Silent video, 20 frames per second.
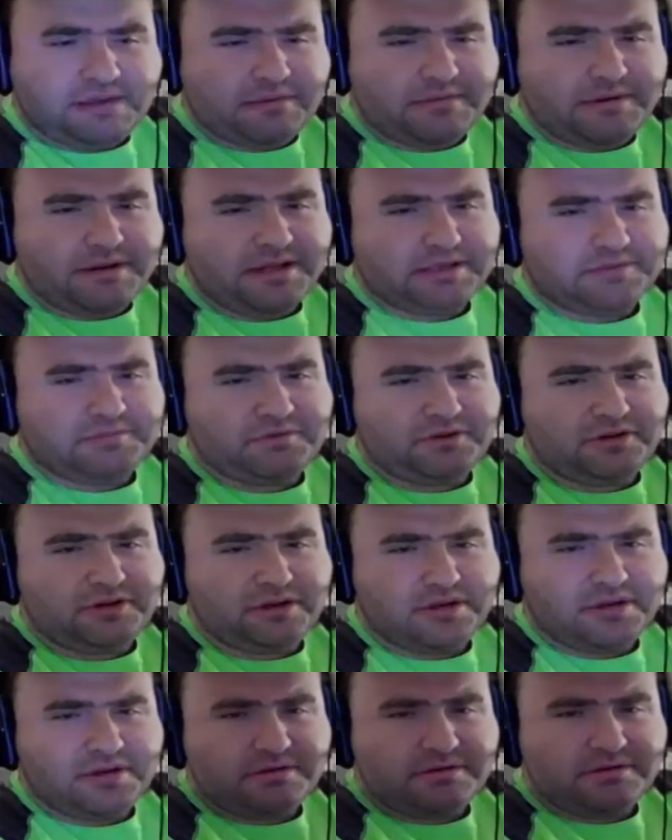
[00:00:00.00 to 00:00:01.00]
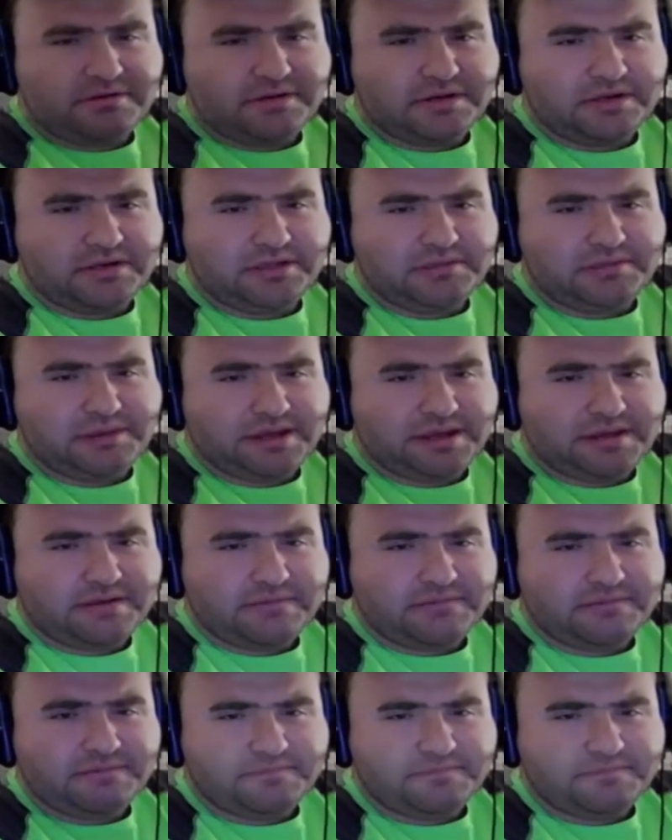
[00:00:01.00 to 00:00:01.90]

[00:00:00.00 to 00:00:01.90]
week is pretty good. Not too bad.